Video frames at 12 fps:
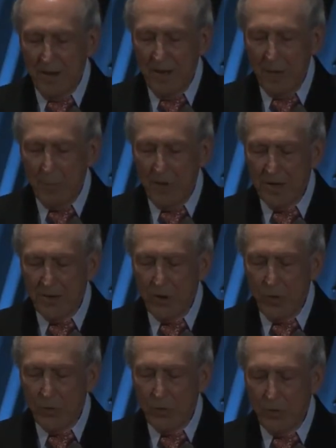I planned to
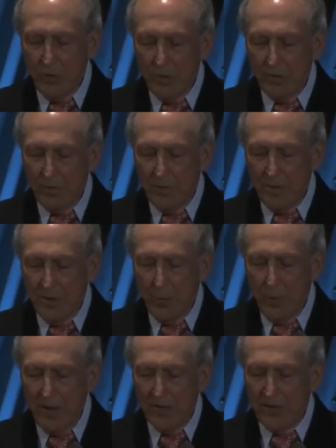go to a
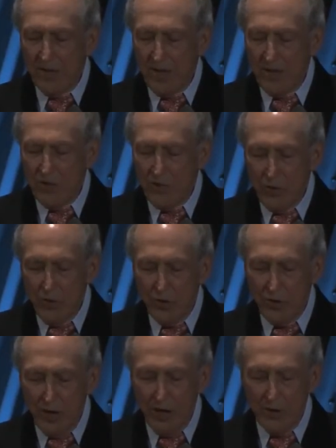nearby state junior
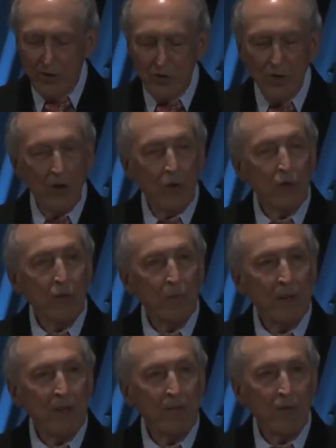college along with
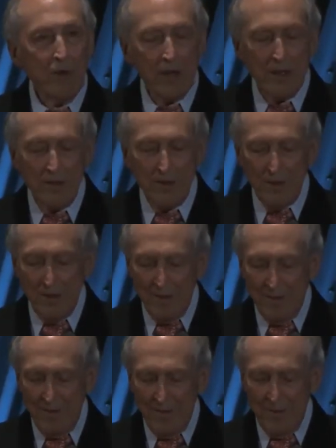many friends.
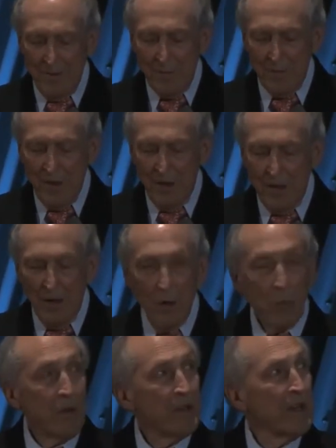
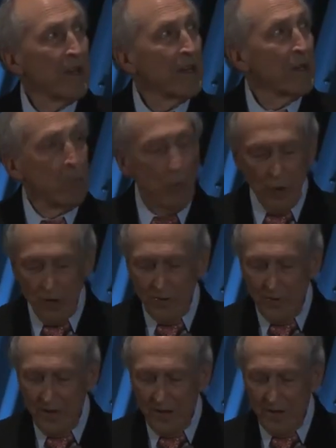One day, an important
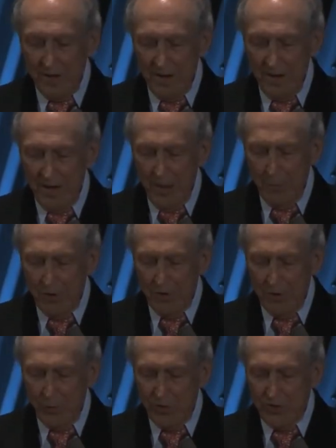thing
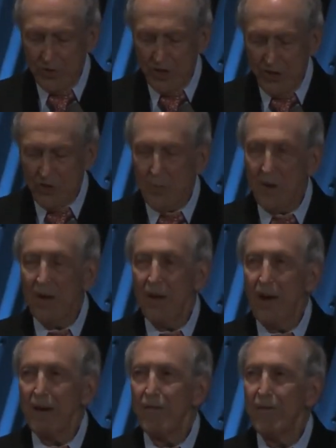happened which changed my
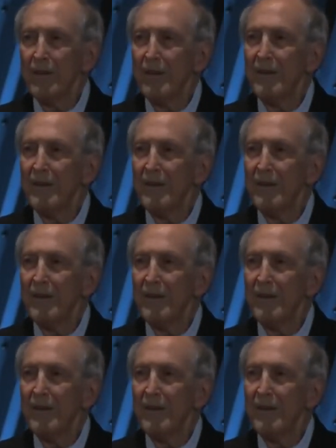life.